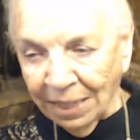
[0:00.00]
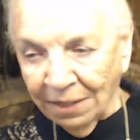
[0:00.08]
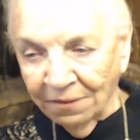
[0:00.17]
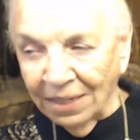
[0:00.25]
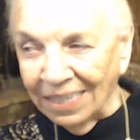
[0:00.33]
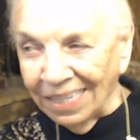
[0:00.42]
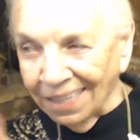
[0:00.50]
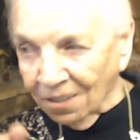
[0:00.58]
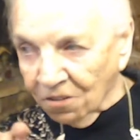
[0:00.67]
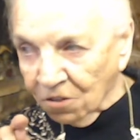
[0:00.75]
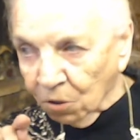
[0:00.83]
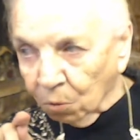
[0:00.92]
Then he
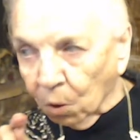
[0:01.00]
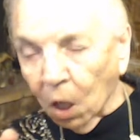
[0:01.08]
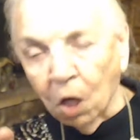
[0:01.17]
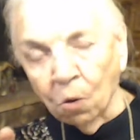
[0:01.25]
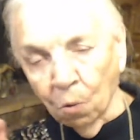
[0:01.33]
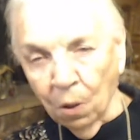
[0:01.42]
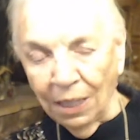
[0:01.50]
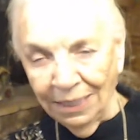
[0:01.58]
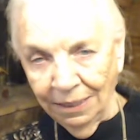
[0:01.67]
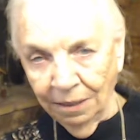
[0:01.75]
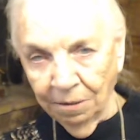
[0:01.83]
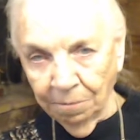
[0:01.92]
gets the wrong one.